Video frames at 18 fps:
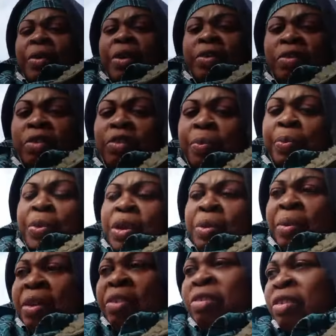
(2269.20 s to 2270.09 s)
of the system.
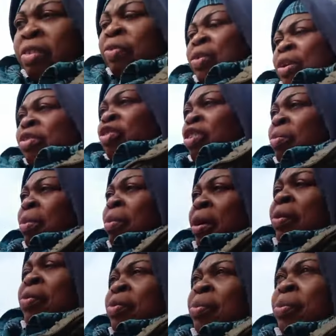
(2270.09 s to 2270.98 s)
Come on, stick on
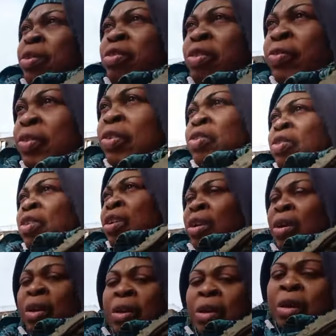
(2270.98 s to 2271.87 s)

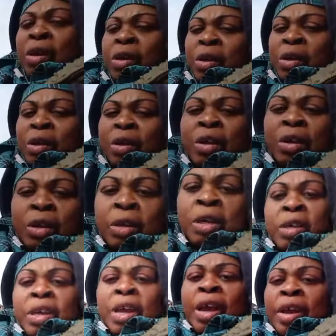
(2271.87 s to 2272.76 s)

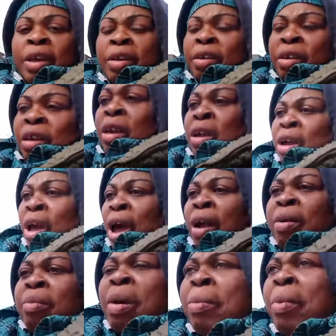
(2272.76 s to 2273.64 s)
it. Yeah.
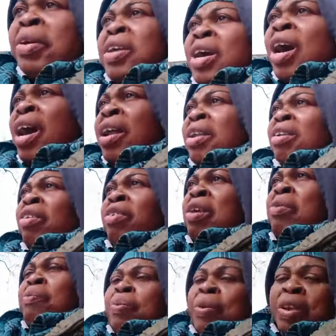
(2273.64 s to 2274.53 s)
I remember when you added the
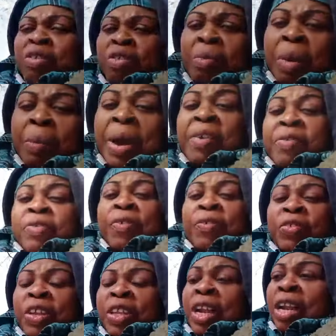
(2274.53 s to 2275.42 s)
cream. Please remember it's
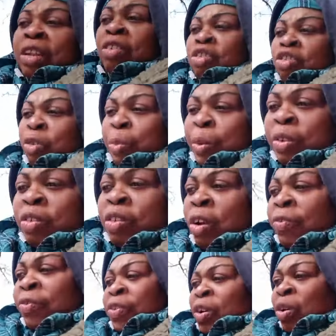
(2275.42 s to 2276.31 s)
$15 to ship your
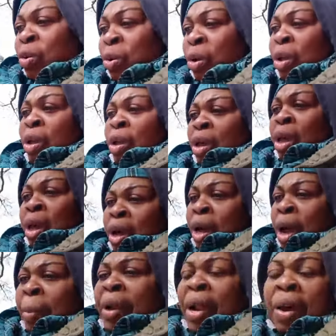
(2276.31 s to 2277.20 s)
stuff now.
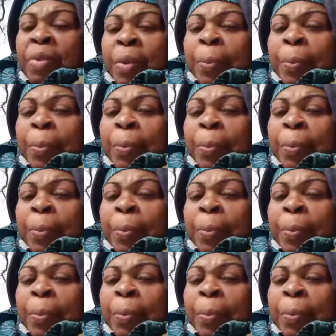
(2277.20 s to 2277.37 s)
Coming out of